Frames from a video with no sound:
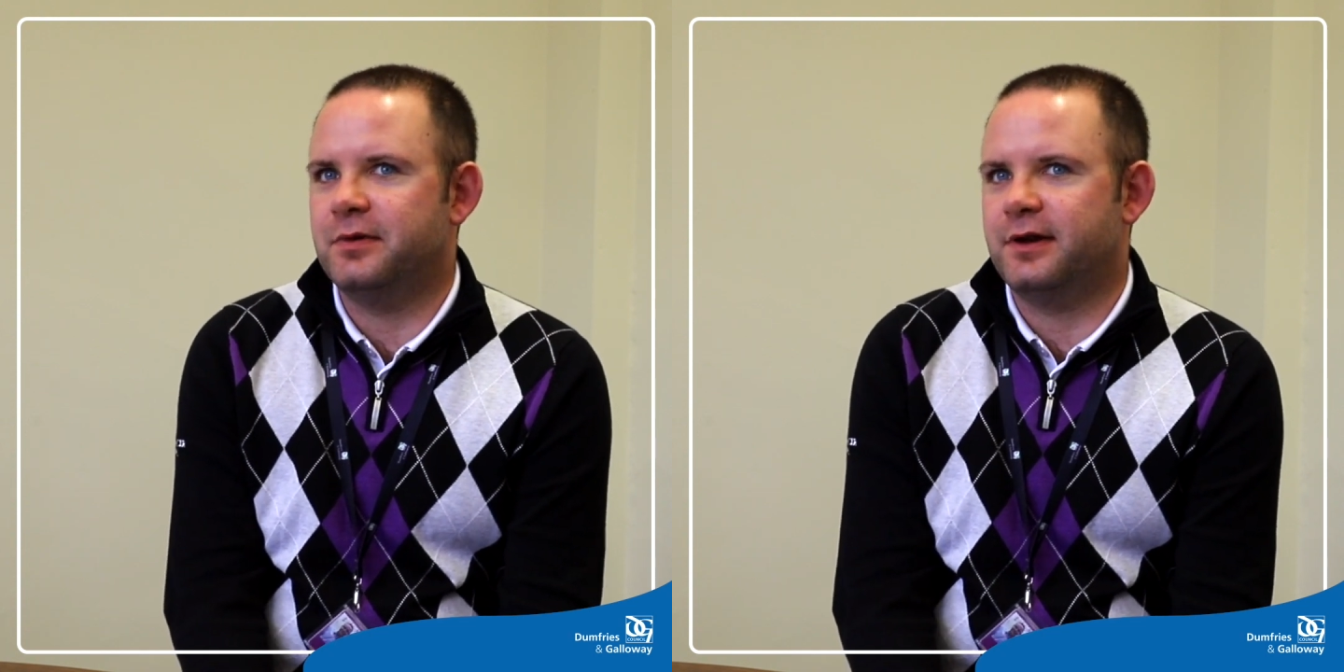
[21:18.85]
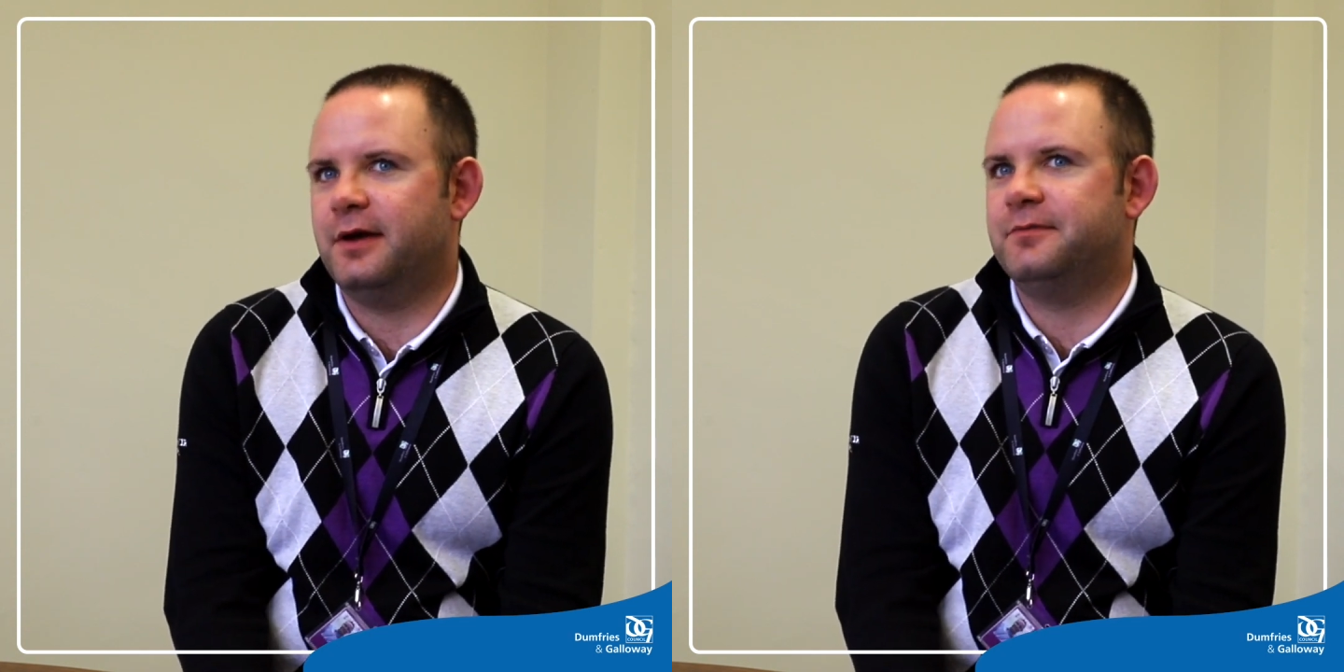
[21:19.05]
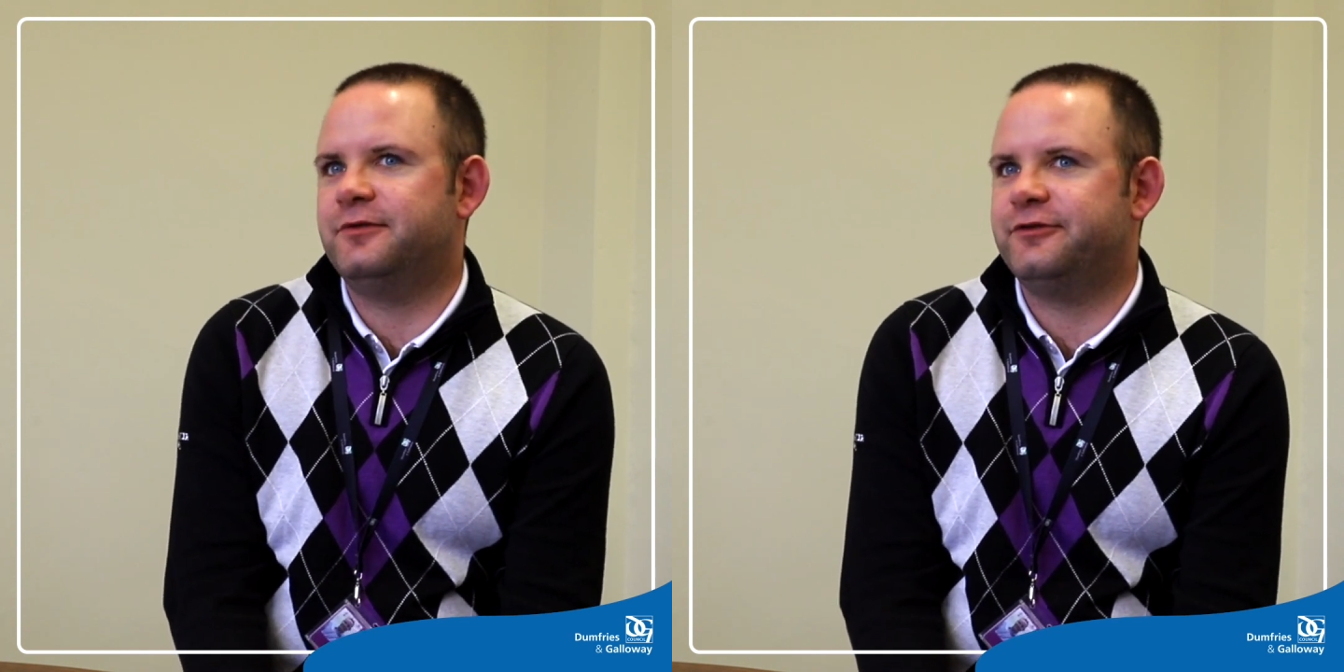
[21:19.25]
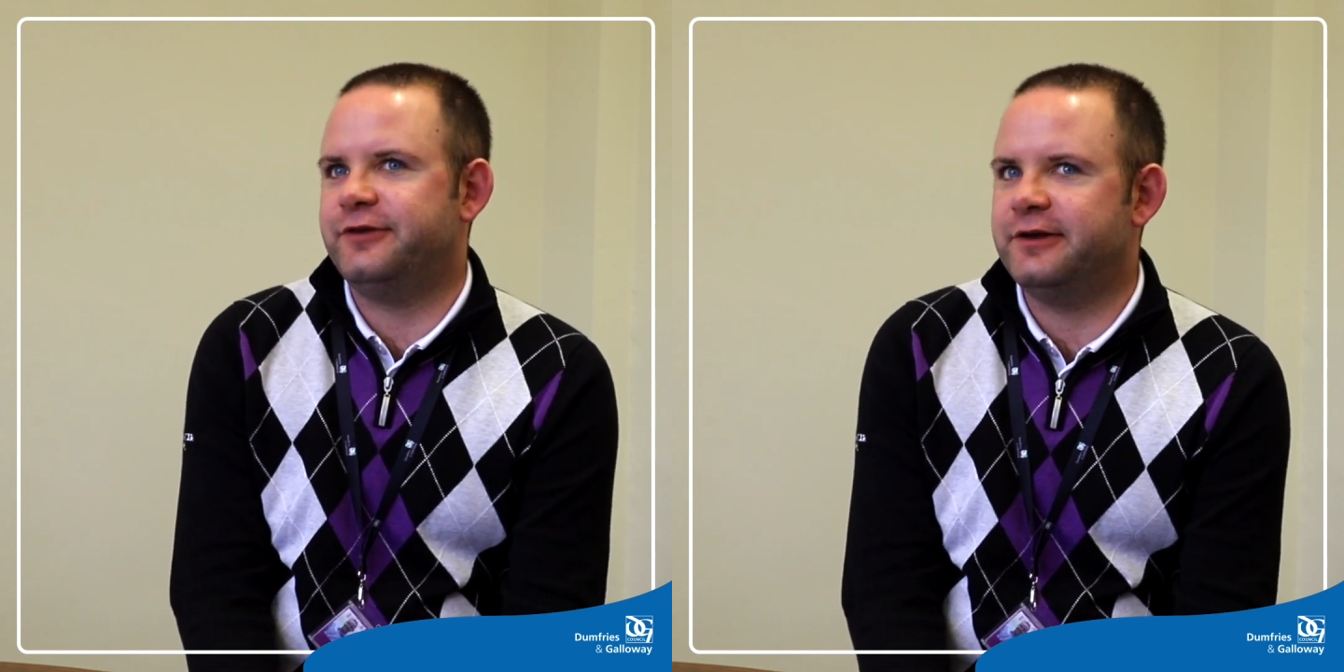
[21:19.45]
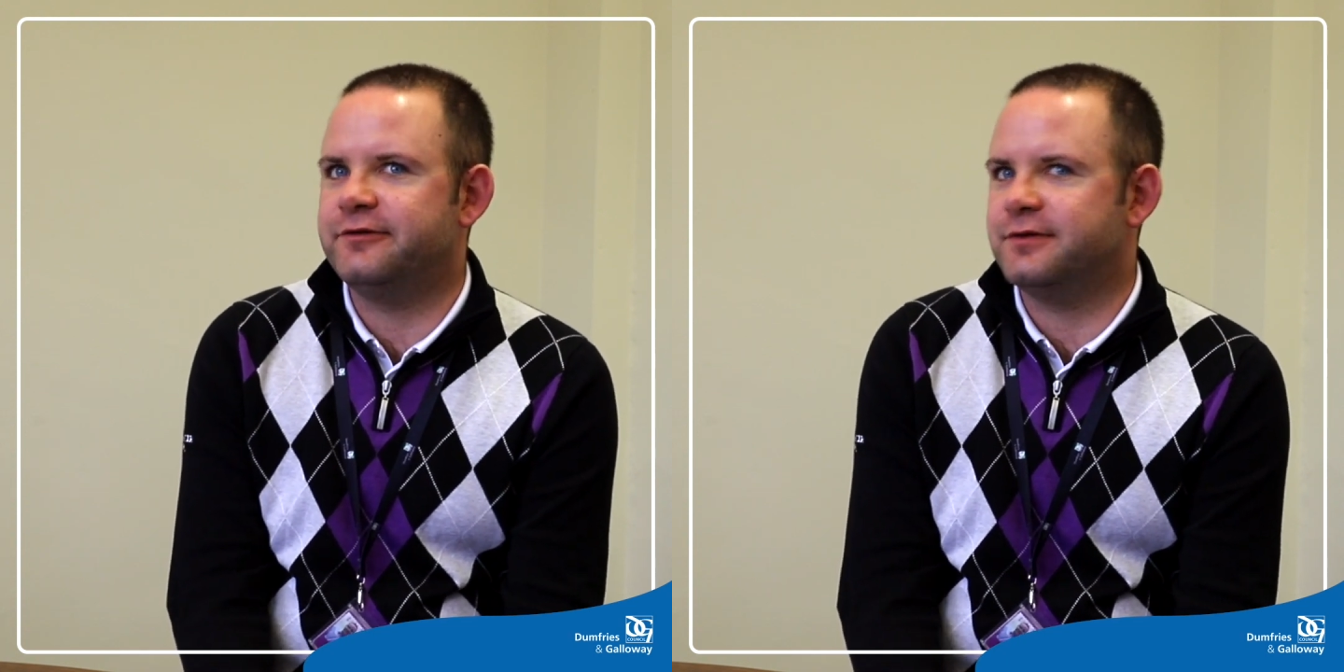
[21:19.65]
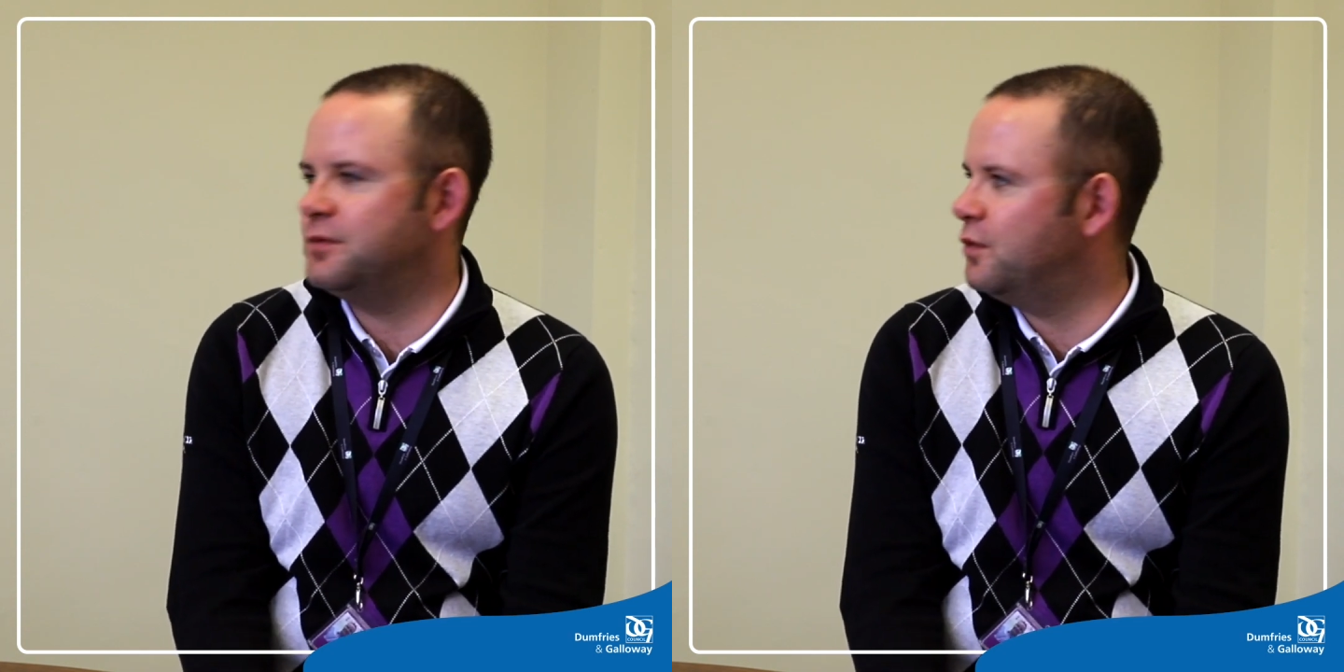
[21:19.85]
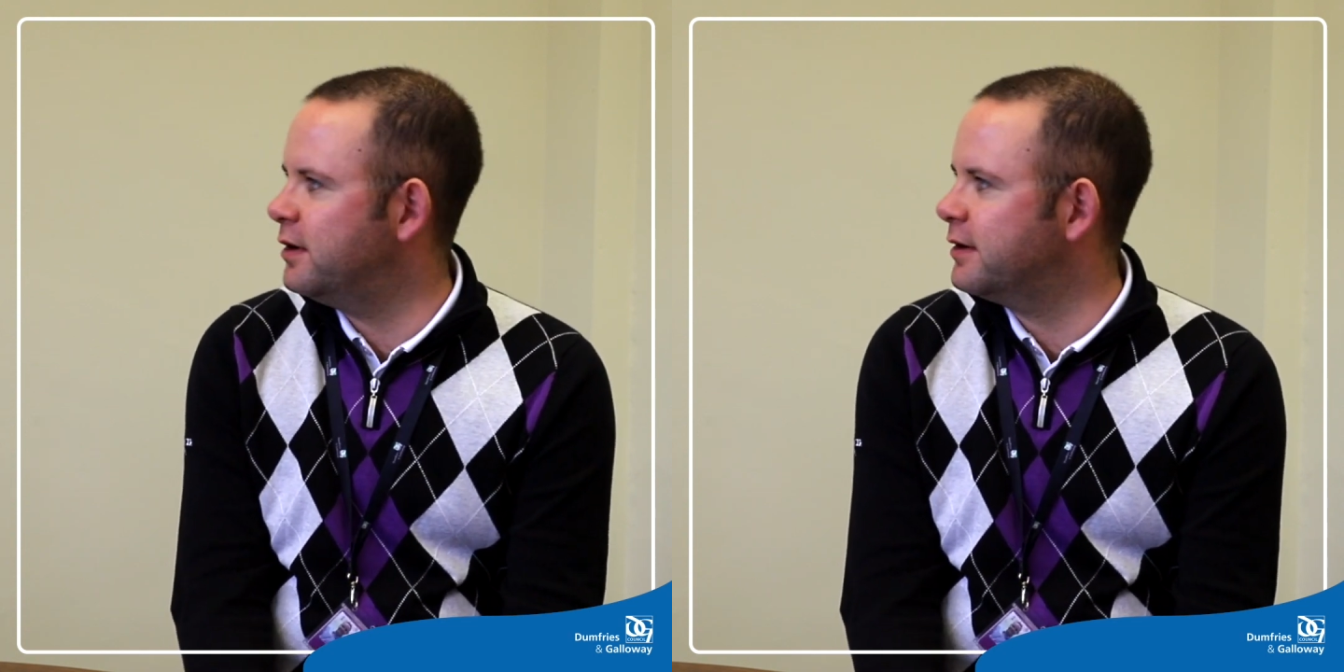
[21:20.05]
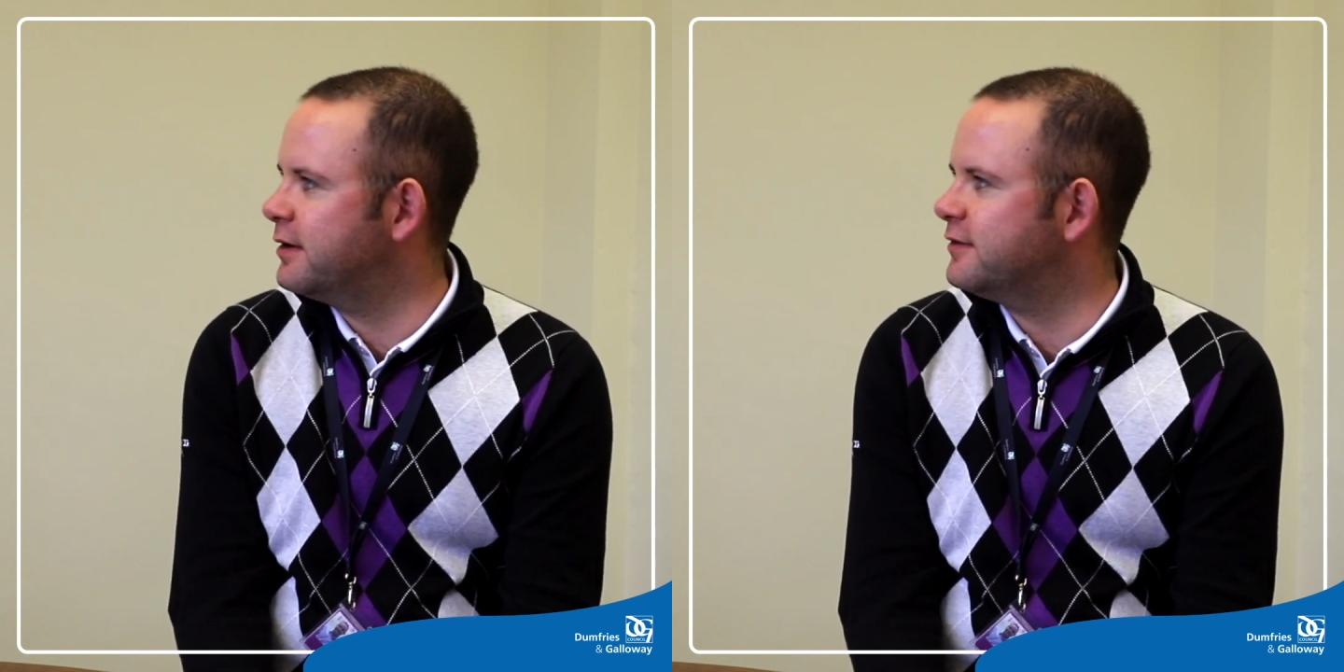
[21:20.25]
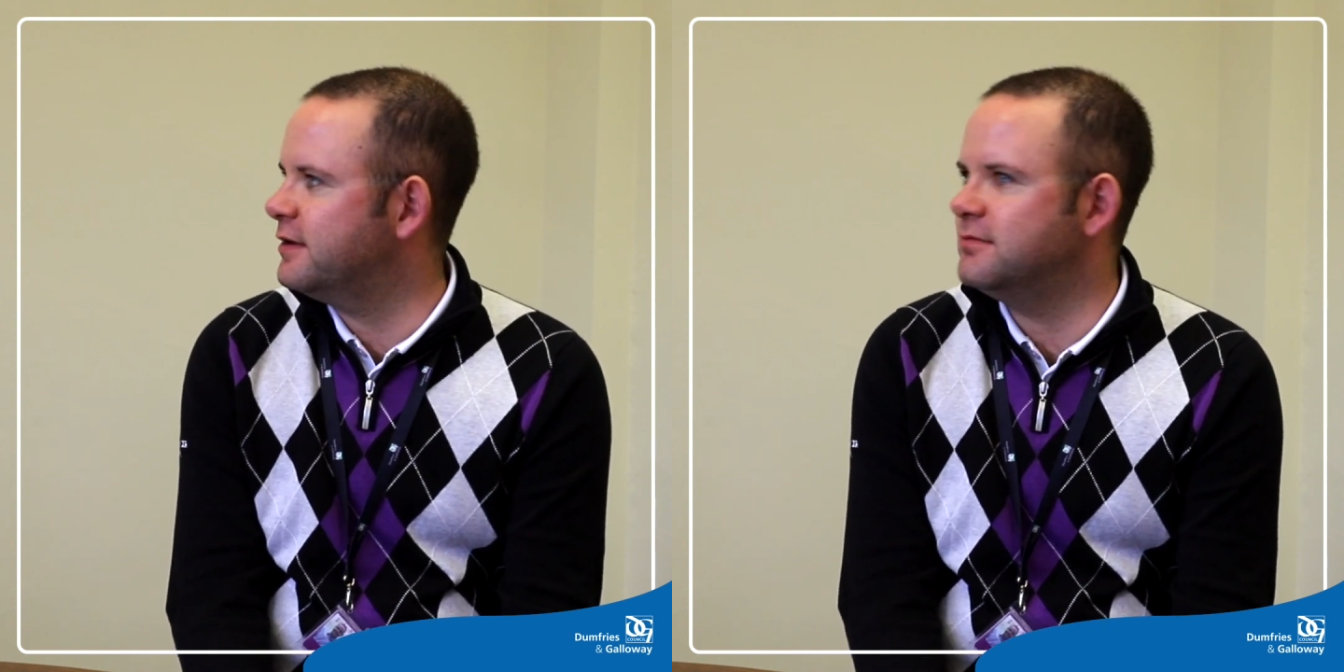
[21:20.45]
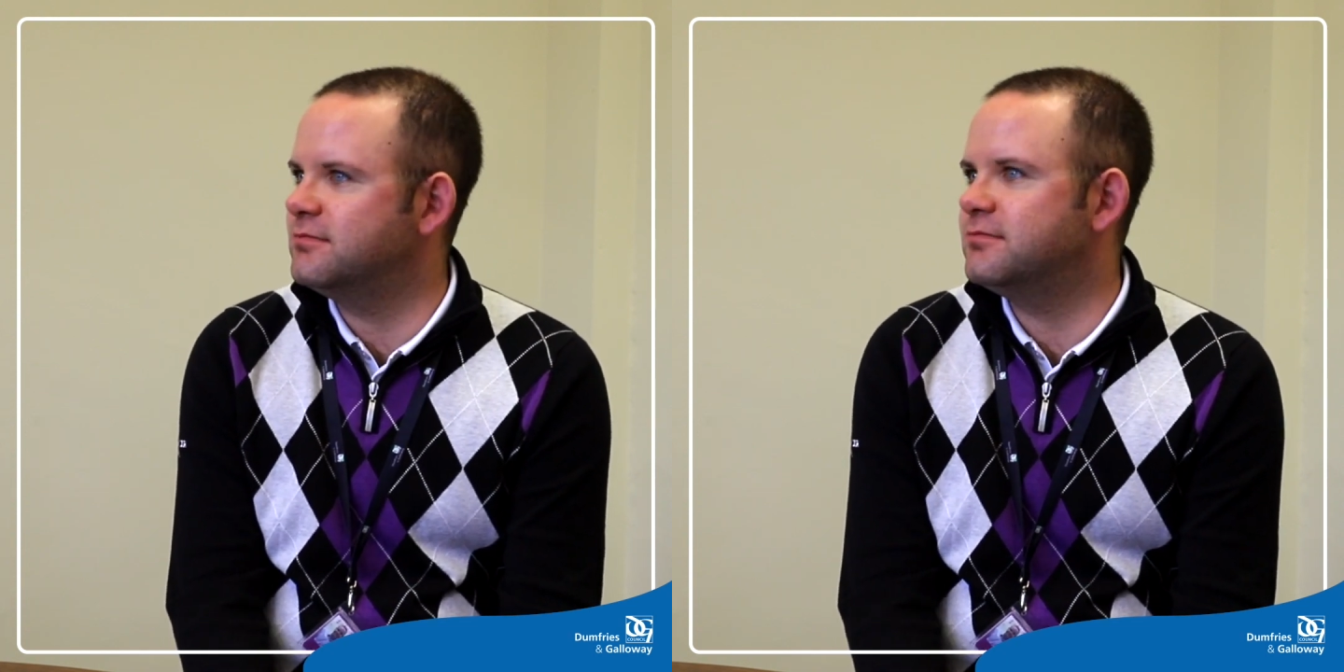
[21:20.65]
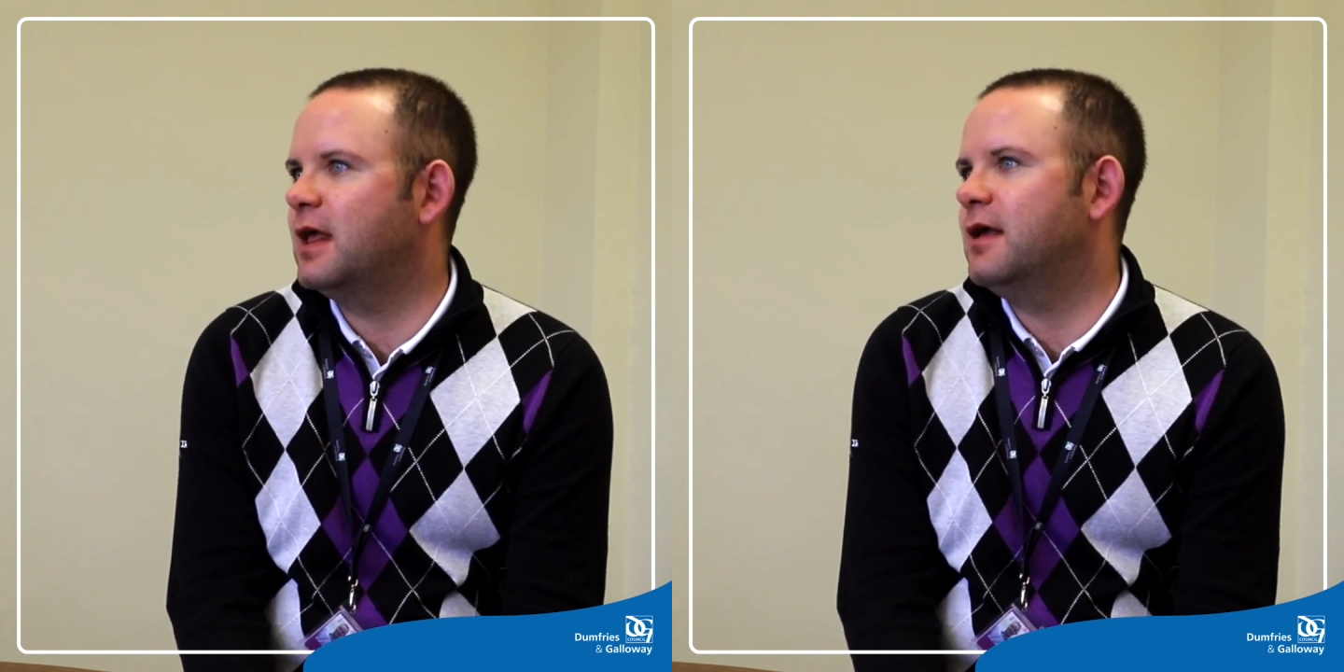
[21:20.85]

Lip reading: perhaps scheduling works, and